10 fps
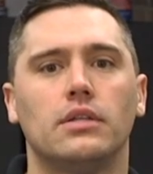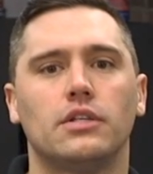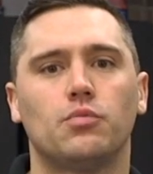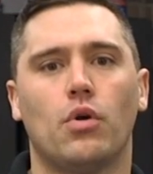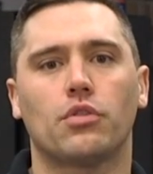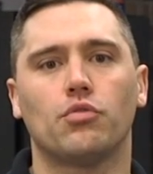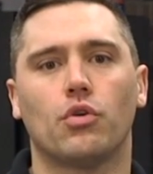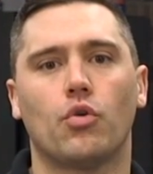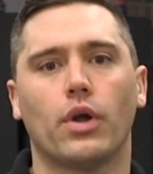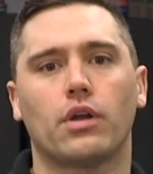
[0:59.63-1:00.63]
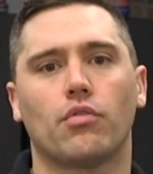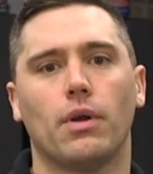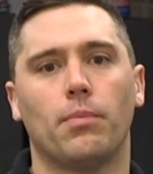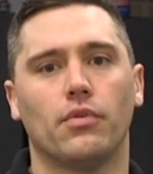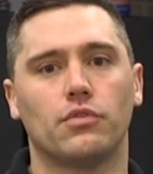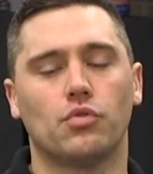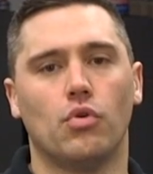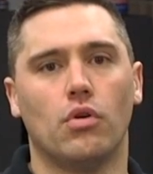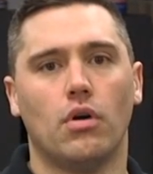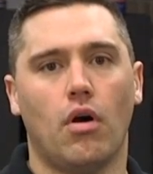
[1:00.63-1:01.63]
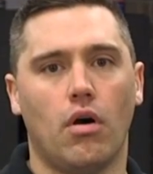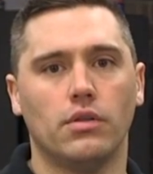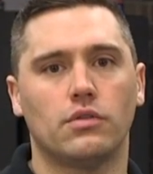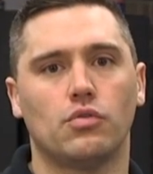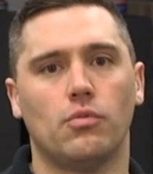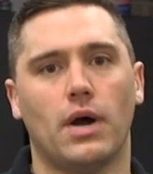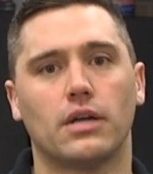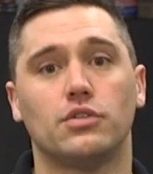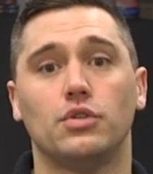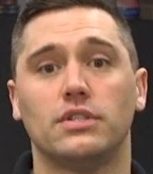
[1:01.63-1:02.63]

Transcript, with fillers: Let's walk through a quick crimp of the tool on the toolbox so you